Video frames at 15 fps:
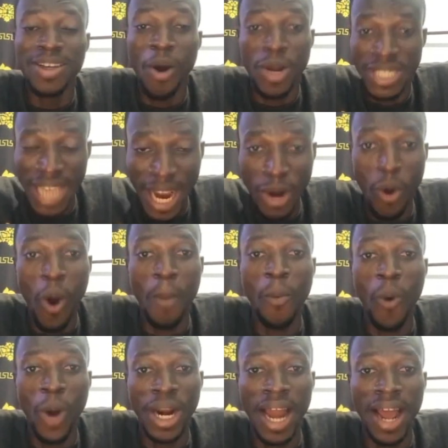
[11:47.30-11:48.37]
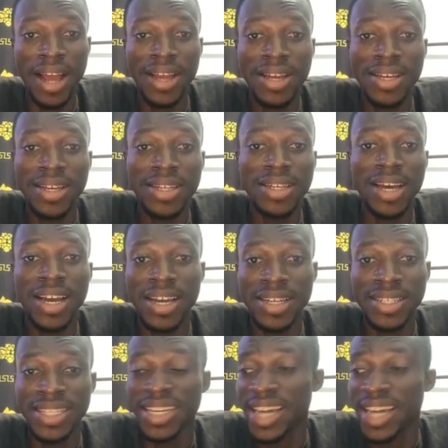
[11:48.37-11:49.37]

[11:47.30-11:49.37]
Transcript: outside home, one in